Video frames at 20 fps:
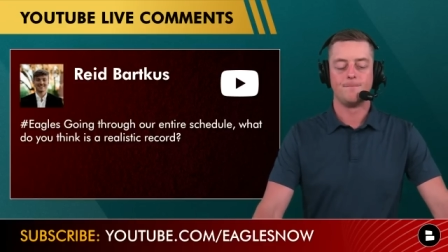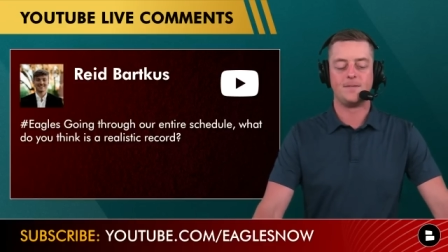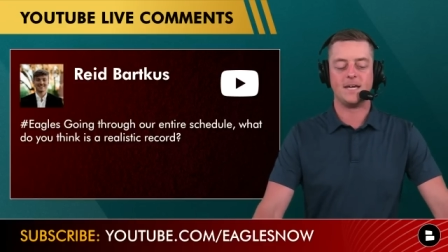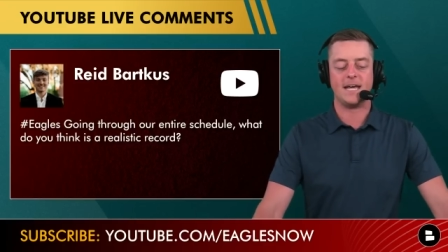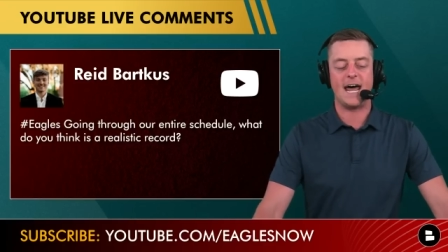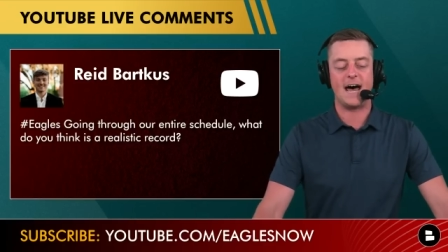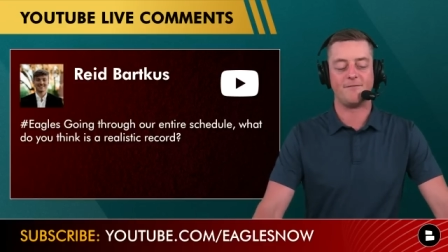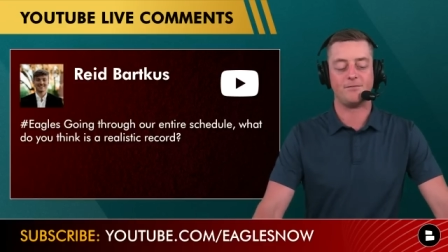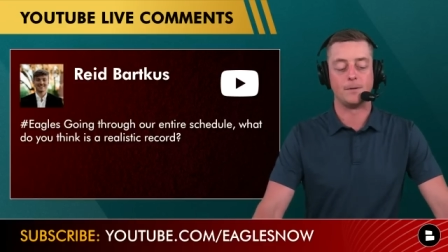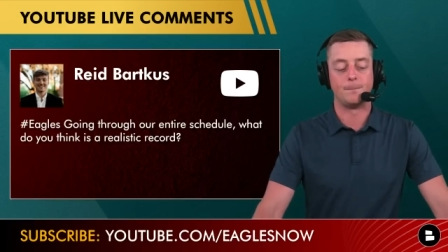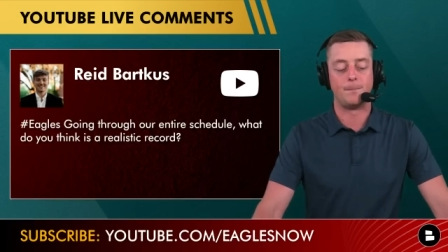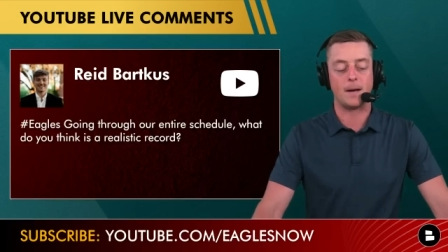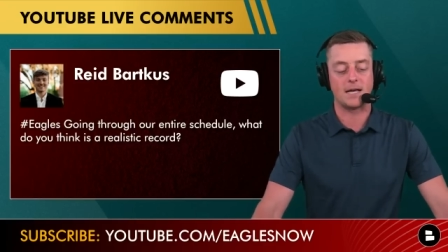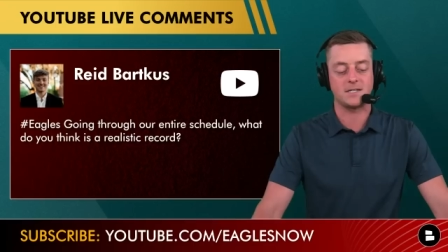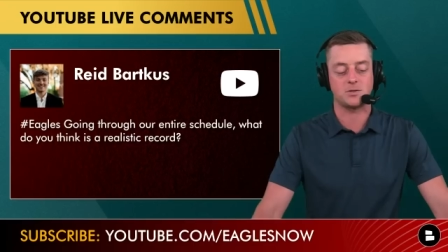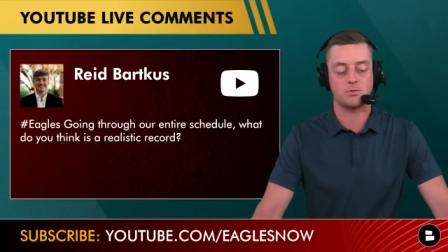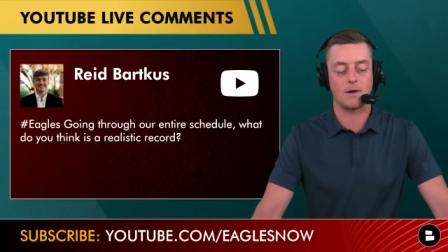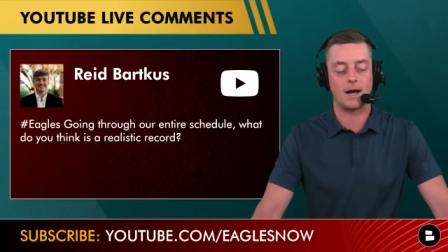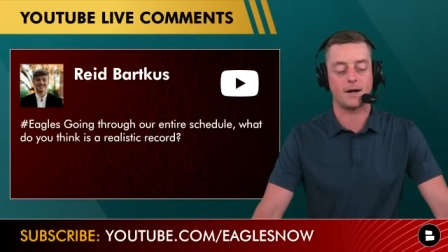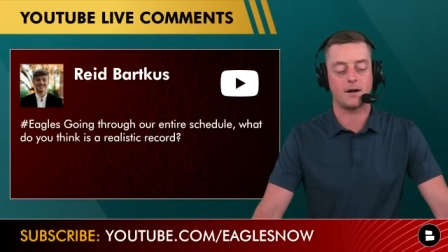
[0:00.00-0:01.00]
did have the
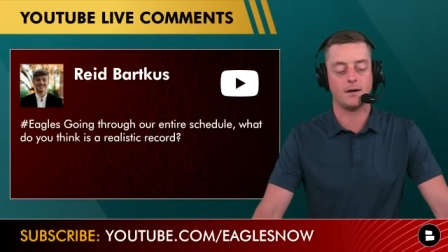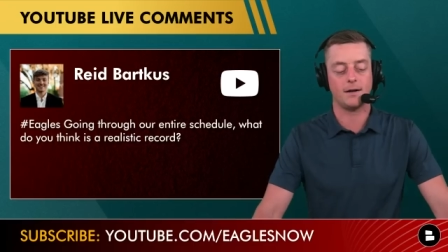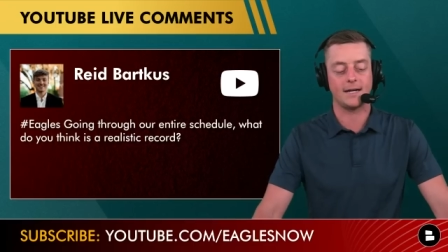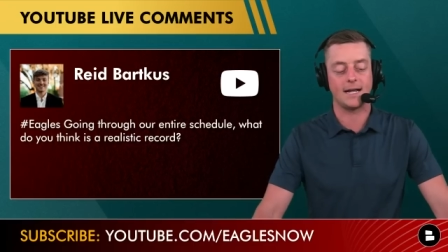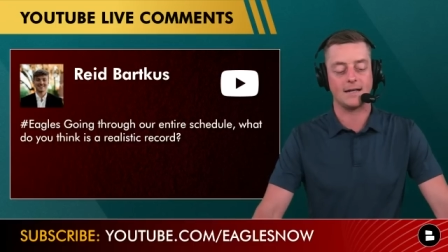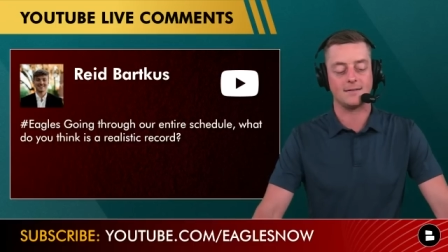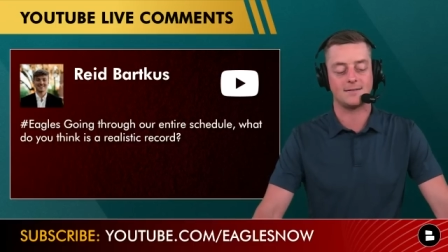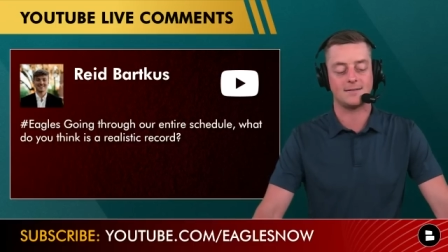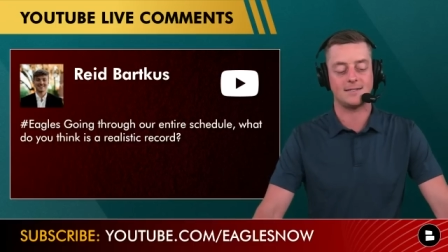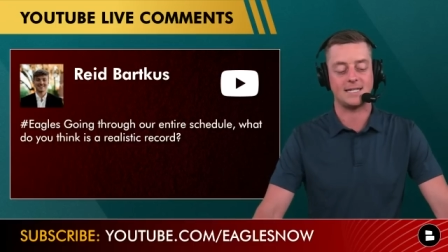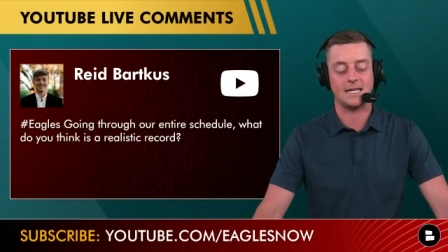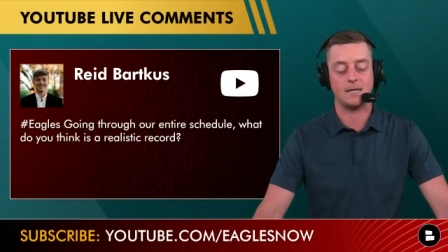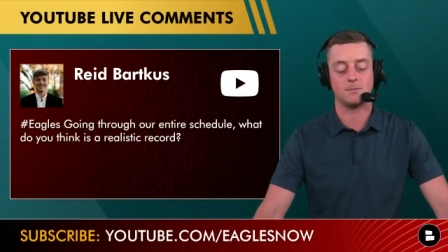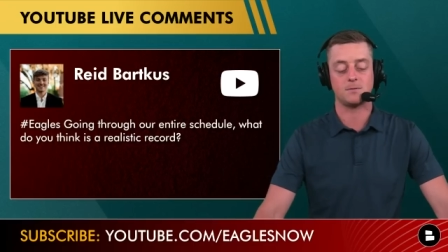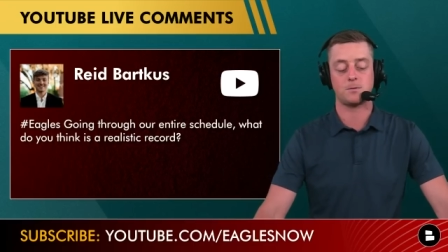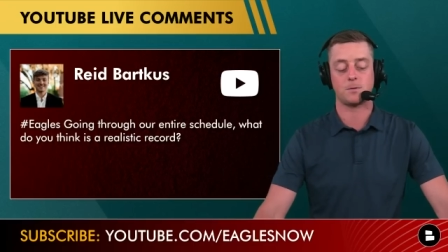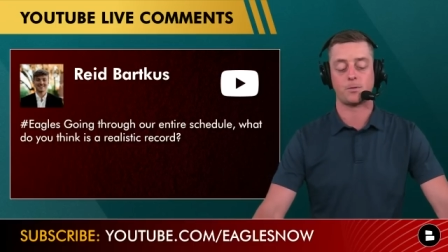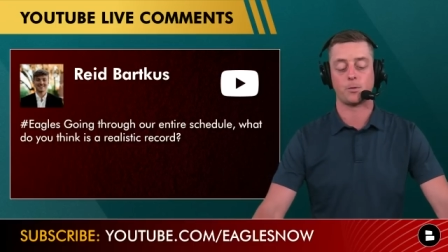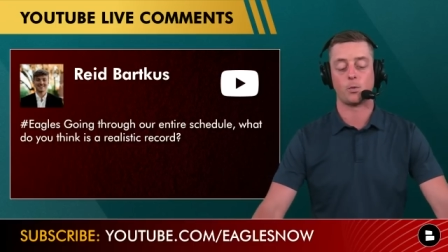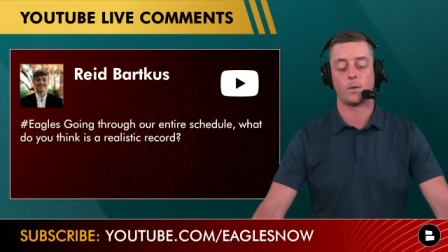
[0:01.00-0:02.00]
best record against
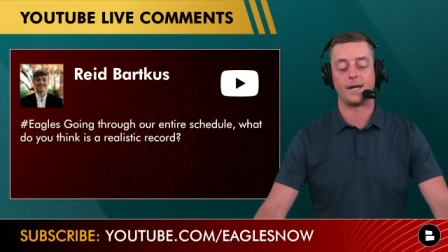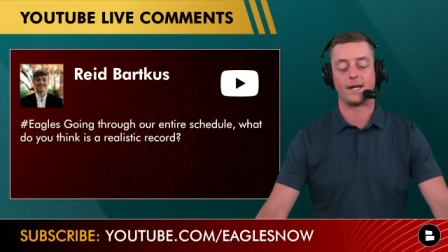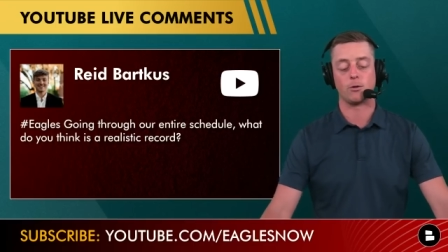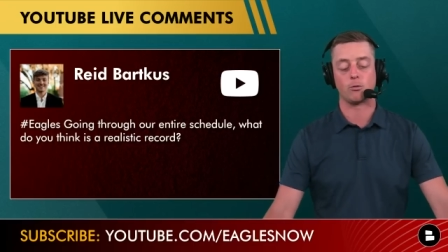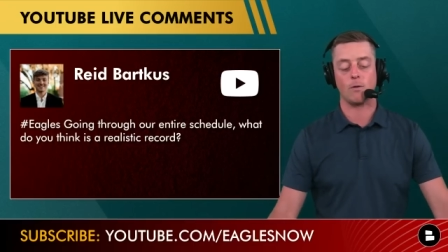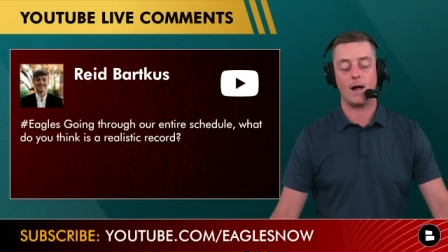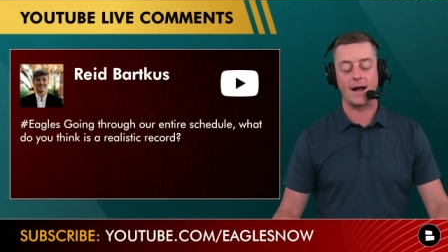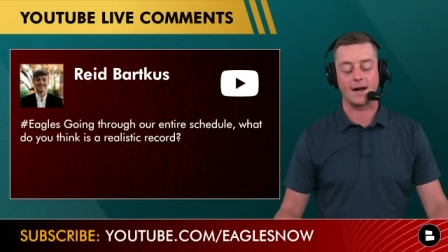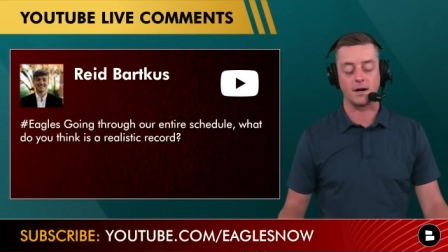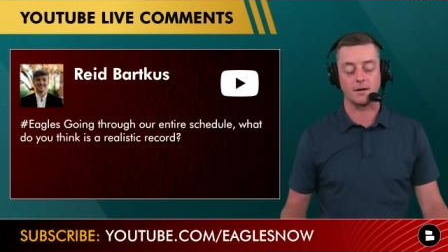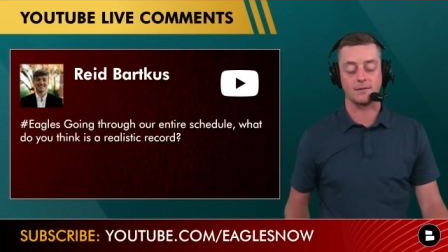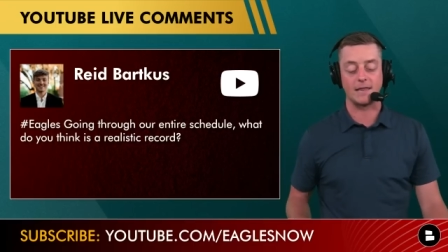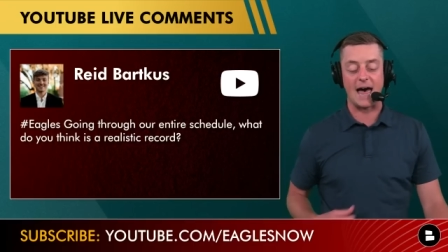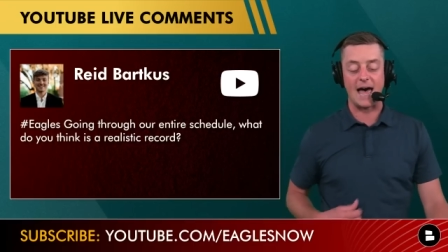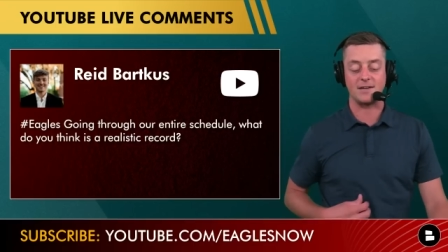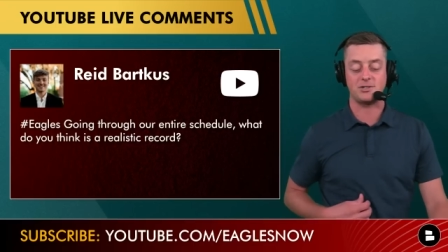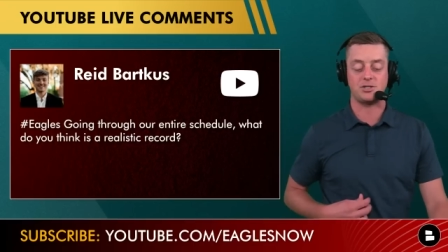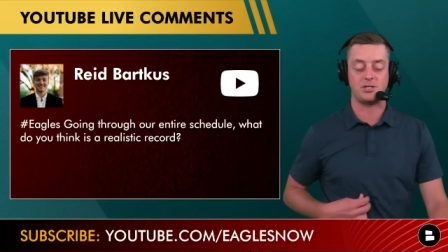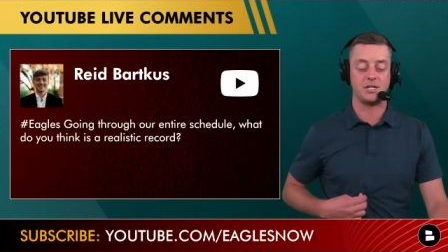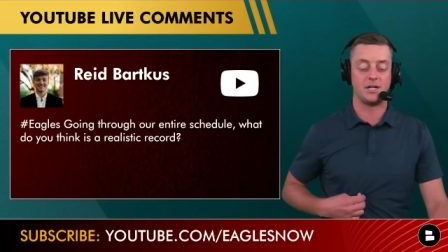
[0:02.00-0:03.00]
teams with a winning record
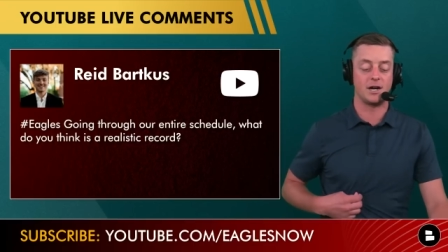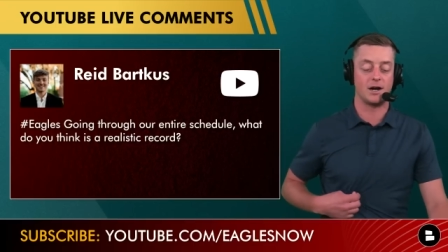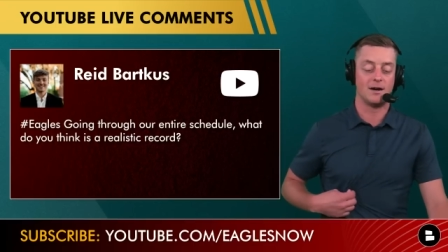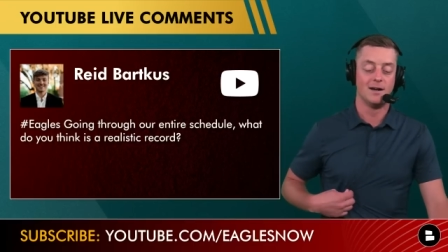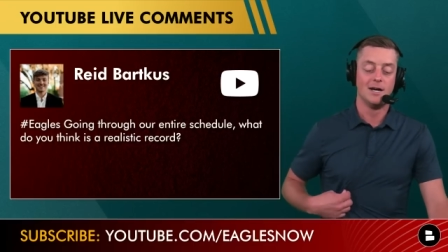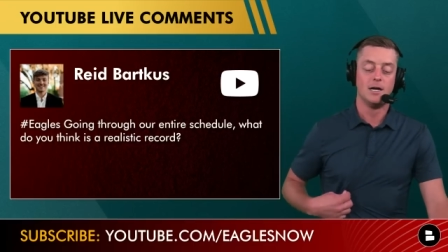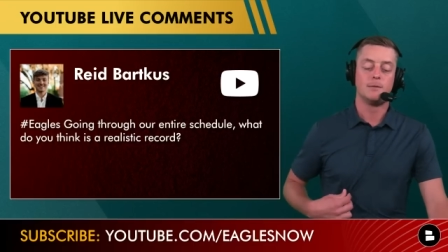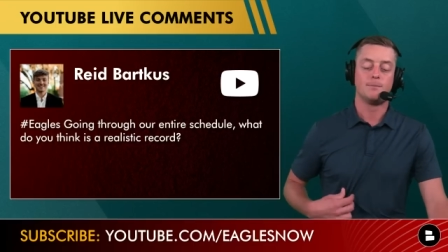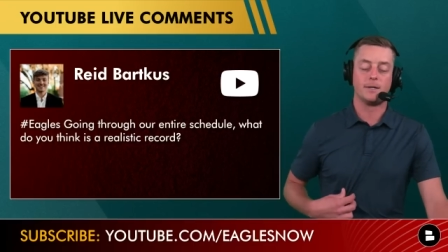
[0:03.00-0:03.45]
last year,